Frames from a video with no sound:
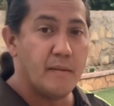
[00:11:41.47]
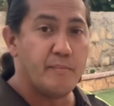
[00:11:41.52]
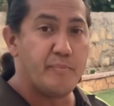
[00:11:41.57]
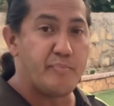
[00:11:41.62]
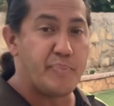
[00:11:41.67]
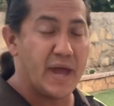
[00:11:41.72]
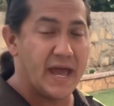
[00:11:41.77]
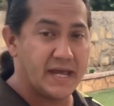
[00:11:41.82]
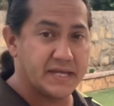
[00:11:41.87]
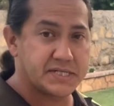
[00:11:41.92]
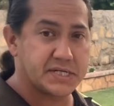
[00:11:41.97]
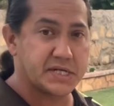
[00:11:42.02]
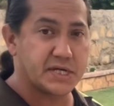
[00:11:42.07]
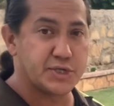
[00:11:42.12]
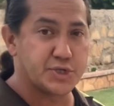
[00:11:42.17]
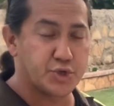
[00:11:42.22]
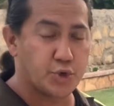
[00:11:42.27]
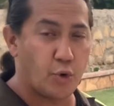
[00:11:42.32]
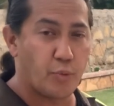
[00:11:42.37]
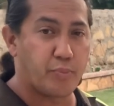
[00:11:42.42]
pest
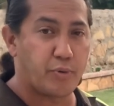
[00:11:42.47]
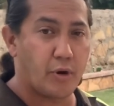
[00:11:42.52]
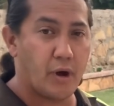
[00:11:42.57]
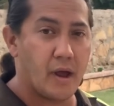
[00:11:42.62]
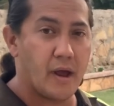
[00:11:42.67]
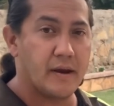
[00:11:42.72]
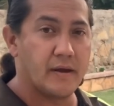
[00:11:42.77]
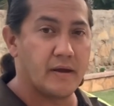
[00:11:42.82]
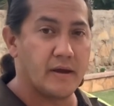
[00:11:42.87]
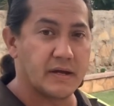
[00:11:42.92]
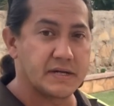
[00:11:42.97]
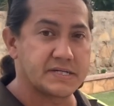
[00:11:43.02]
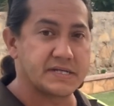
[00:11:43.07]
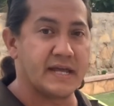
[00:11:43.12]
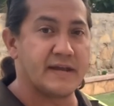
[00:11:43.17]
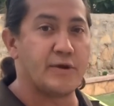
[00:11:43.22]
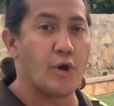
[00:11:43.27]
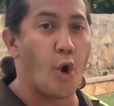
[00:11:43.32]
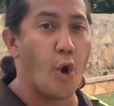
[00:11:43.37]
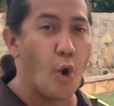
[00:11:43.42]
control products
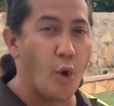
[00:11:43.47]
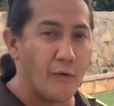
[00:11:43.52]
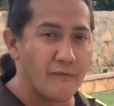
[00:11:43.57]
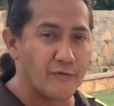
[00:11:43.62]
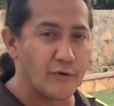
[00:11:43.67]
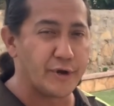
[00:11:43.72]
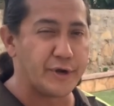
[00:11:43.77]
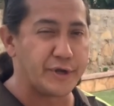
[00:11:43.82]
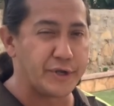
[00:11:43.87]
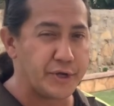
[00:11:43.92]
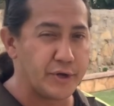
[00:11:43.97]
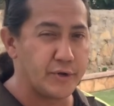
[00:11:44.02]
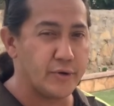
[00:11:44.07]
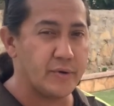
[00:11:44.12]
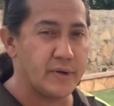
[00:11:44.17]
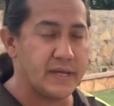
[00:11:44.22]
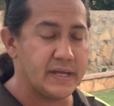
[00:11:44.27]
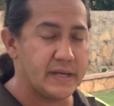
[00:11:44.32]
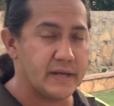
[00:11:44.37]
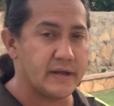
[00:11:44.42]
and overdo
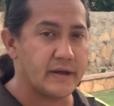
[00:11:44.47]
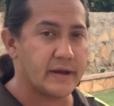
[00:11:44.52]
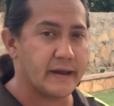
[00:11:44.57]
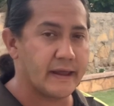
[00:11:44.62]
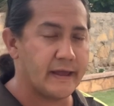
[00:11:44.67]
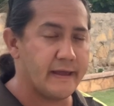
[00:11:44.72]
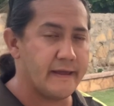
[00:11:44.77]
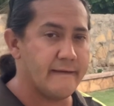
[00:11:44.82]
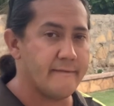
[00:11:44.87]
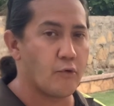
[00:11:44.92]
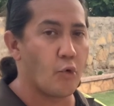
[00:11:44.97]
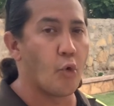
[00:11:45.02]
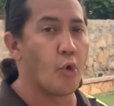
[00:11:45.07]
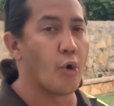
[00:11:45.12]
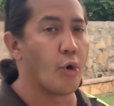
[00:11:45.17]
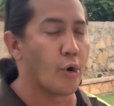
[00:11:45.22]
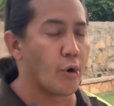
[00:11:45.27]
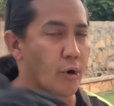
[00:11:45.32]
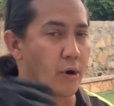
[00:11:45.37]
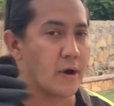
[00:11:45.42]
it, okay?
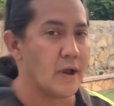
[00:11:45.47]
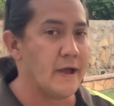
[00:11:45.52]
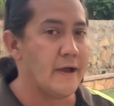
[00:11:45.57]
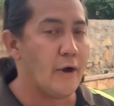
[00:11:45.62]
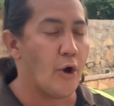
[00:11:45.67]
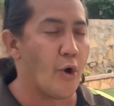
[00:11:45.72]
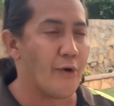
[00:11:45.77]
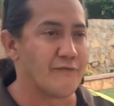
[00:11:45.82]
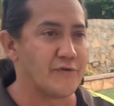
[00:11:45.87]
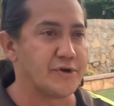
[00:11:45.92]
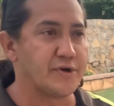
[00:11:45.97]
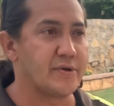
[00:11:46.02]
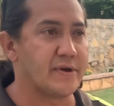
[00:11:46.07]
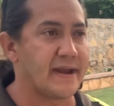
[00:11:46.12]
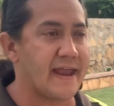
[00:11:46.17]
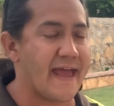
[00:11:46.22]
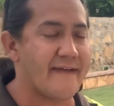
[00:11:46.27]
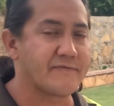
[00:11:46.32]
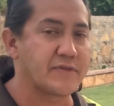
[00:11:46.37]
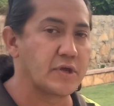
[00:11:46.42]
Or overdo it and
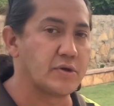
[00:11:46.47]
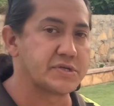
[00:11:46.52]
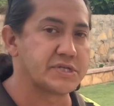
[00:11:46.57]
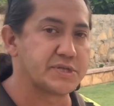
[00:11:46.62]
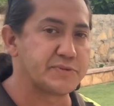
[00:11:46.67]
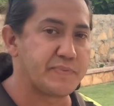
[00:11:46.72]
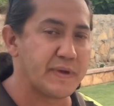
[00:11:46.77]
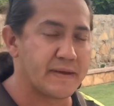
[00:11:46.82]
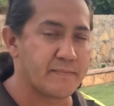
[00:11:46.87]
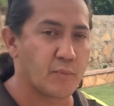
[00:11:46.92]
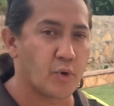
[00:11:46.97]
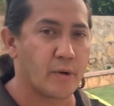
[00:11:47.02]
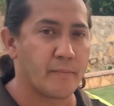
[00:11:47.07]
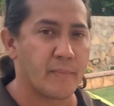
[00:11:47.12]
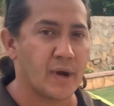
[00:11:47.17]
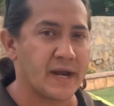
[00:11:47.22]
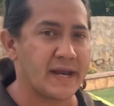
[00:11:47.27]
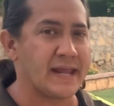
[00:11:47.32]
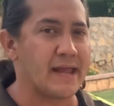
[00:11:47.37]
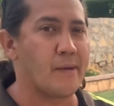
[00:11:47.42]
have to go spend more
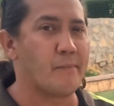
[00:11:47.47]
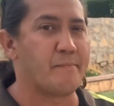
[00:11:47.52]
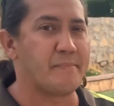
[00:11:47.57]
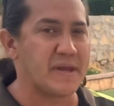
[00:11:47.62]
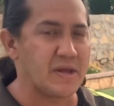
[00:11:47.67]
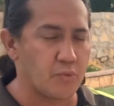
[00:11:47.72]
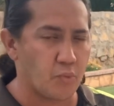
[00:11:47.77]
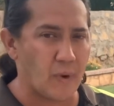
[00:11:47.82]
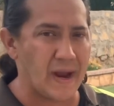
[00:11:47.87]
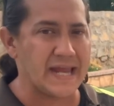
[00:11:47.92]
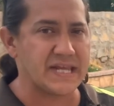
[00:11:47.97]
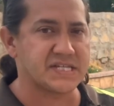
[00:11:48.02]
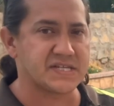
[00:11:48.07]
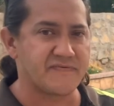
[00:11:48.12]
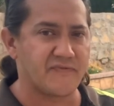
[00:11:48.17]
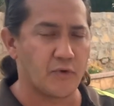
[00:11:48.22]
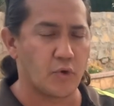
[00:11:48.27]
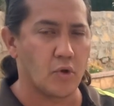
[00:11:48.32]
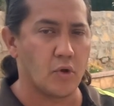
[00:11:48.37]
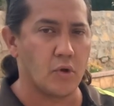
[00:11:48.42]
money and be
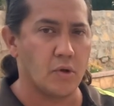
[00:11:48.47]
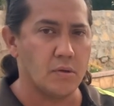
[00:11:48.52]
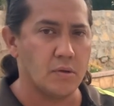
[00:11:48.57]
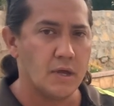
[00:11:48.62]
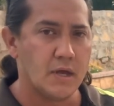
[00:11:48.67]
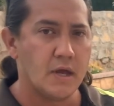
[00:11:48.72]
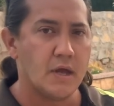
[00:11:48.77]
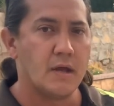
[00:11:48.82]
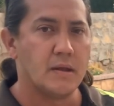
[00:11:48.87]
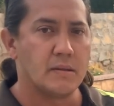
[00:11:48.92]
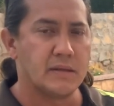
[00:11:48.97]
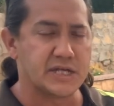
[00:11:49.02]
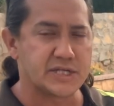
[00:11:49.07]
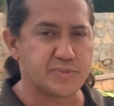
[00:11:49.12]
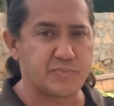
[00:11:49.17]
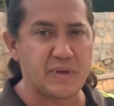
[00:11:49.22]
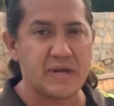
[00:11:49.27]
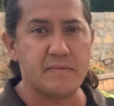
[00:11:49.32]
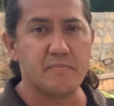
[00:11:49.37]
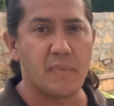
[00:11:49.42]
wasteful. Let's
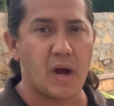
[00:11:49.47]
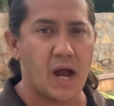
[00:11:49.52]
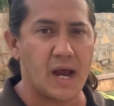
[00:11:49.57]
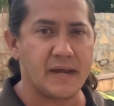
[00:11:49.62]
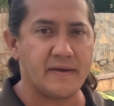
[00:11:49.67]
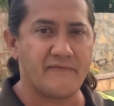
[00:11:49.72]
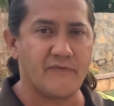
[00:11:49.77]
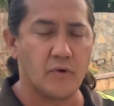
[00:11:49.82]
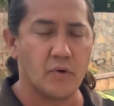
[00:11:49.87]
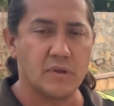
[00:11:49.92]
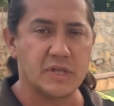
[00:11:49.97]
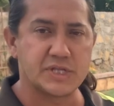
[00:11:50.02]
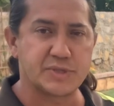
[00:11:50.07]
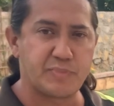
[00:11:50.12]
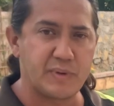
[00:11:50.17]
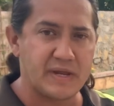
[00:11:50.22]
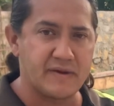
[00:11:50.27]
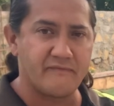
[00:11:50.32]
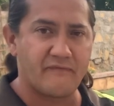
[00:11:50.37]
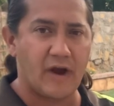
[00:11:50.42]
be mindful, let's
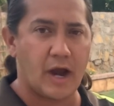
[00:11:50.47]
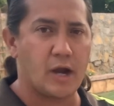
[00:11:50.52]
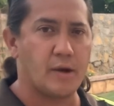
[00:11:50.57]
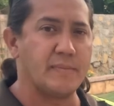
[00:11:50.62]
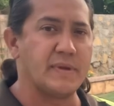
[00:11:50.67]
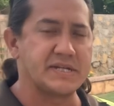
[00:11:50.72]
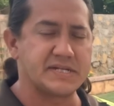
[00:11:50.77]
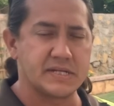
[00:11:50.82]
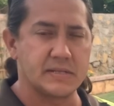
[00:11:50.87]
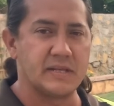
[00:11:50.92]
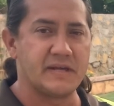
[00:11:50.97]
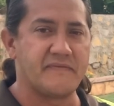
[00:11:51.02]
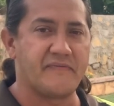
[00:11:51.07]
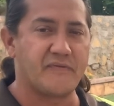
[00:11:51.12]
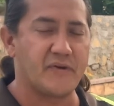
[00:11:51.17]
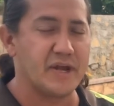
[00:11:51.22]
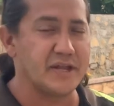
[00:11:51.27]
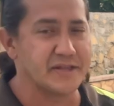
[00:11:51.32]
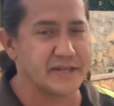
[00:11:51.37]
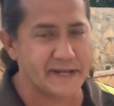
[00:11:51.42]
be environmentally
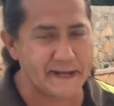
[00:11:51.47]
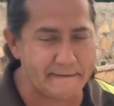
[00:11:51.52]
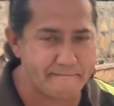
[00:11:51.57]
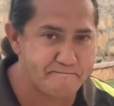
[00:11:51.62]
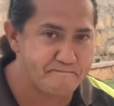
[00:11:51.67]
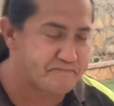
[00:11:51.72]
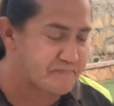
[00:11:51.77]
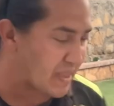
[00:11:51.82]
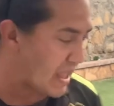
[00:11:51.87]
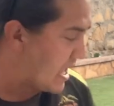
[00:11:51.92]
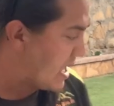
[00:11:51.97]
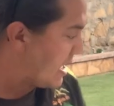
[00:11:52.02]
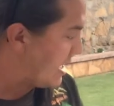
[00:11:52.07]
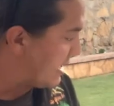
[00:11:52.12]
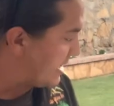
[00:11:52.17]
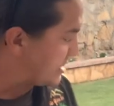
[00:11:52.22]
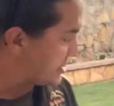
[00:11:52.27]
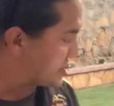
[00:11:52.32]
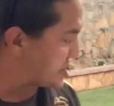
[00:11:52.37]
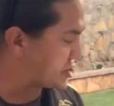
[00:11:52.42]
friendly.
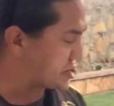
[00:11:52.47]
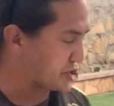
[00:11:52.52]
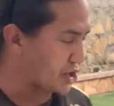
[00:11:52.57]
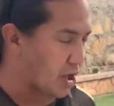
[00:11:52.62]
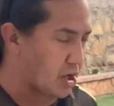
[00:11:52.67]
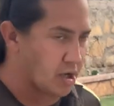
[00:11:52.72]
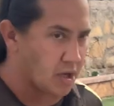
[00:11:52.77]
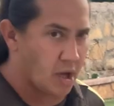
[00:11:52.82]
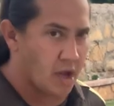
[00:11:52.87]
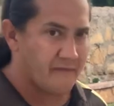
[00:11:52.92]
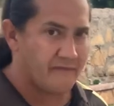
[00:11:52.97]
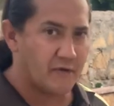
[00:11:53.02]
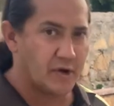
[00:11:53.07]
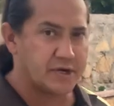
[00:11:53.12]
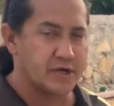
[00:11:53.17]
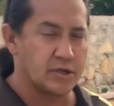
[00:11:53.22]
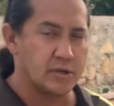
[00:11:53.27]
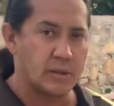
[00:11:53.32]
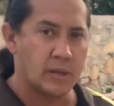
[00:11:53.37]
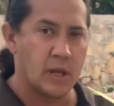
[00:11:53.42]
Start off on
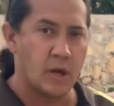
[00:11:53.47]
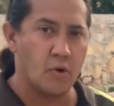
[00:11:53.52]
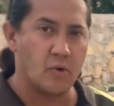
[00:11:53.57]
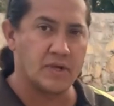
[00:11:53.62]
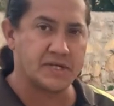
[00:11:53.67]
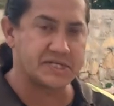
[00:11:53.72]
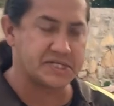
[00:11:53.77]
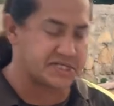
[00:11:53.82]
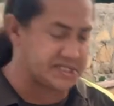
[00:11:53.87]
your lowest